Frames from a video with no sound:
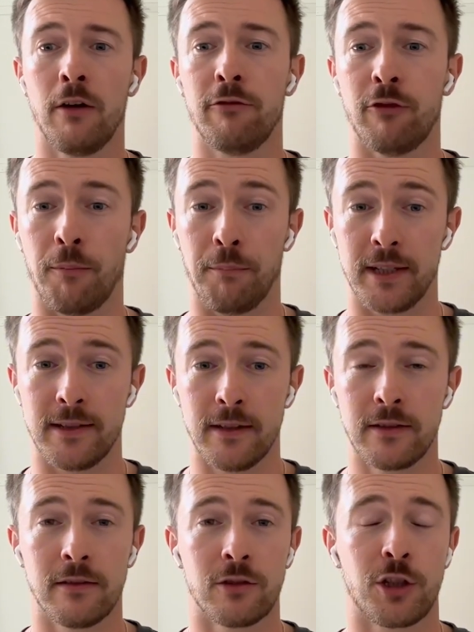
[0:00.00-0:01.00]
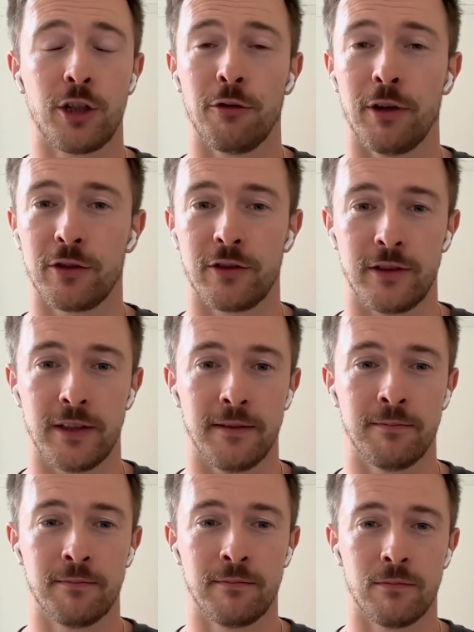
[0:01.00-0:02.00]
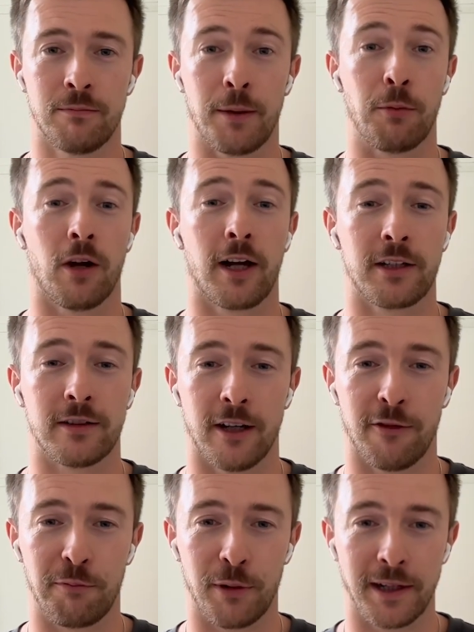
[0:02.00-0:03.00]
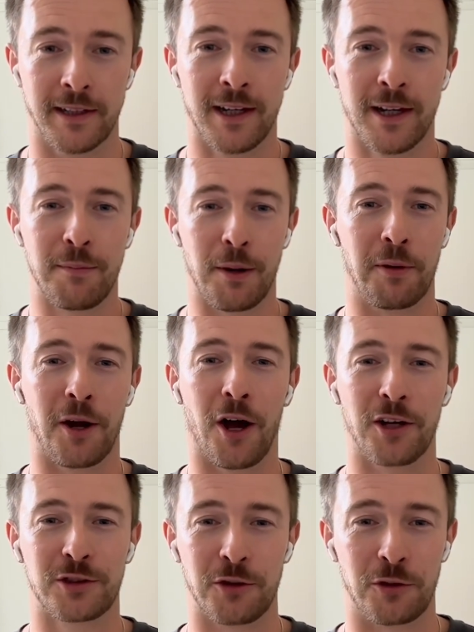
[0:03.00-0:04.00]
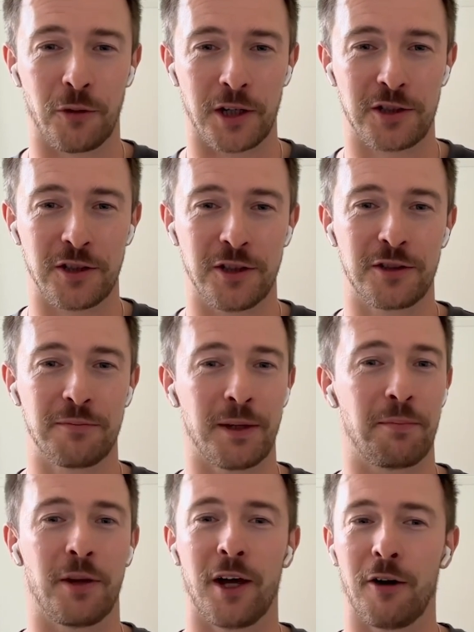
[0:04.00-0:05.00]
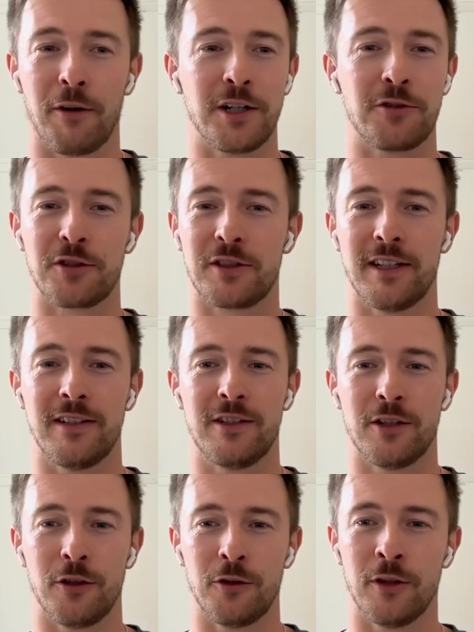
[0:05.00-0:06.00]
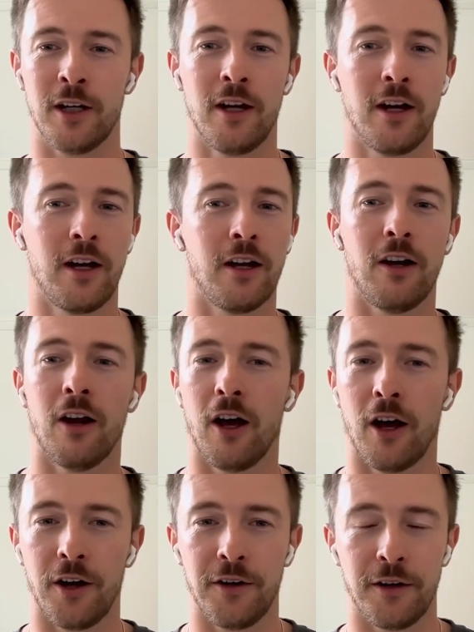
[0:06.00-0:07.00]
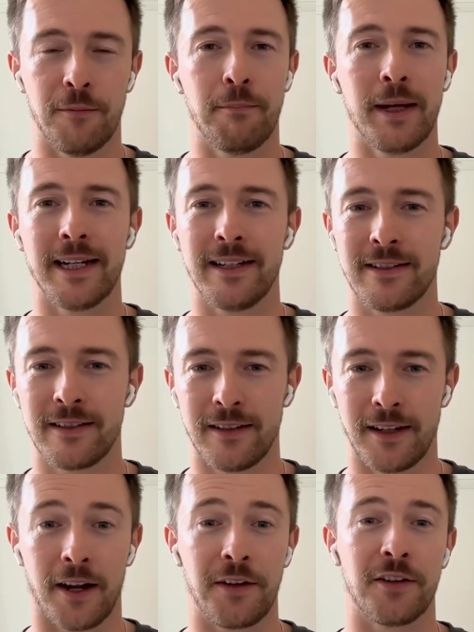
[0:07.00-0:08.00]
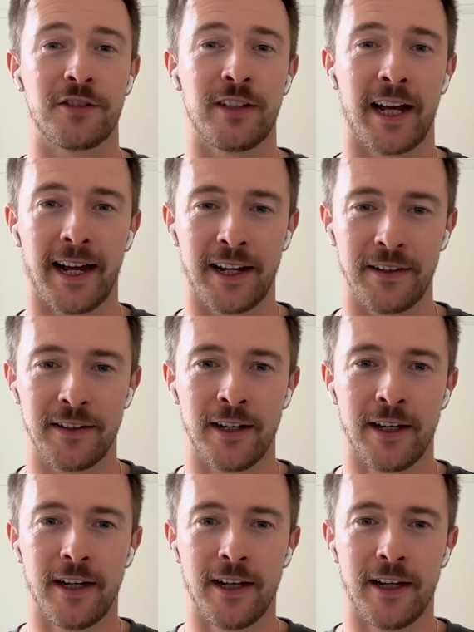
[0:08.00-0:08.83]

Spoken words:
From business, it's curiosity. People like yourself, Pre. People that ask good questions. People that are interested to learn and meet and understand.